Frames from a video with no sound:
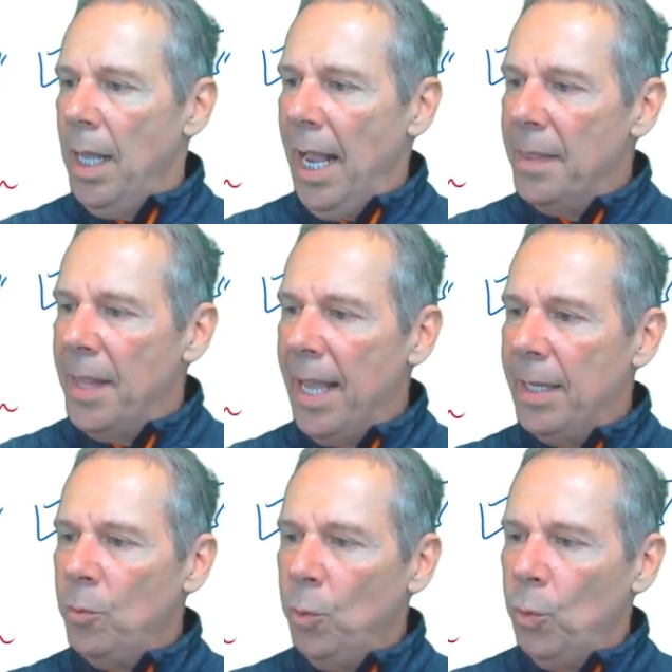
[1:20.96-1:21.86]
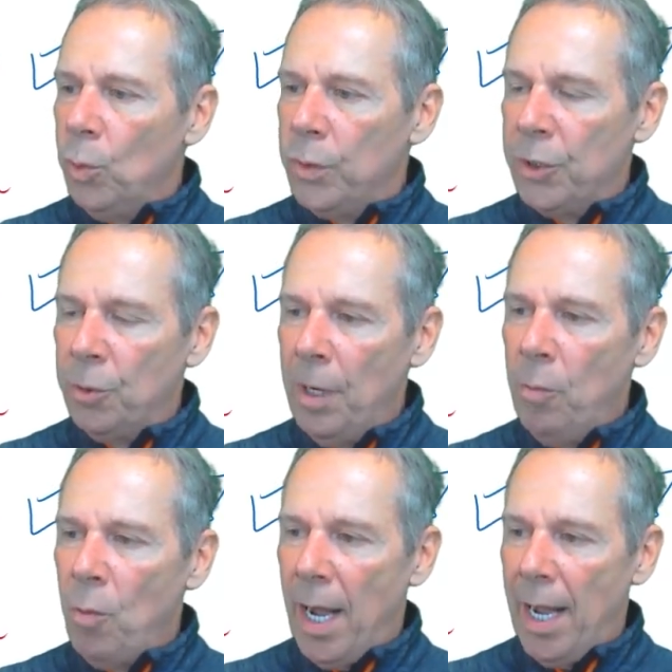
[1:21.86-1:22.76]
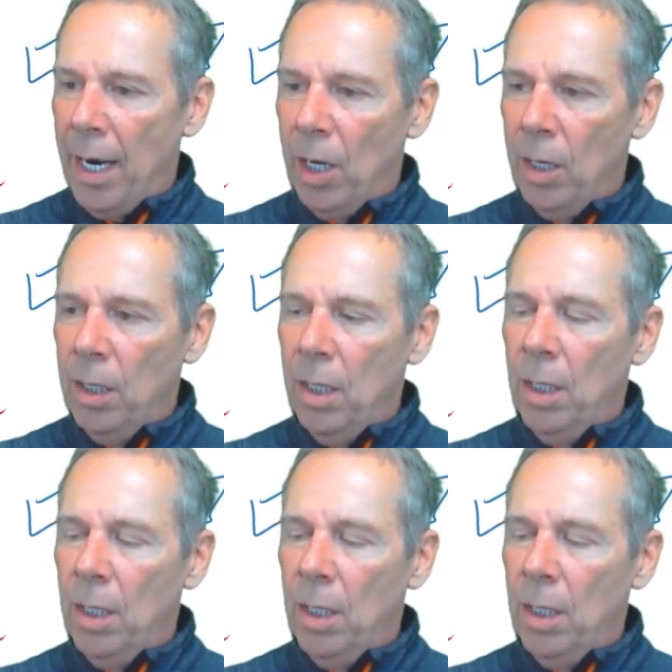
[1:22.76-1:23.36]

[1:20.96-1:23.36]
And then the tripwire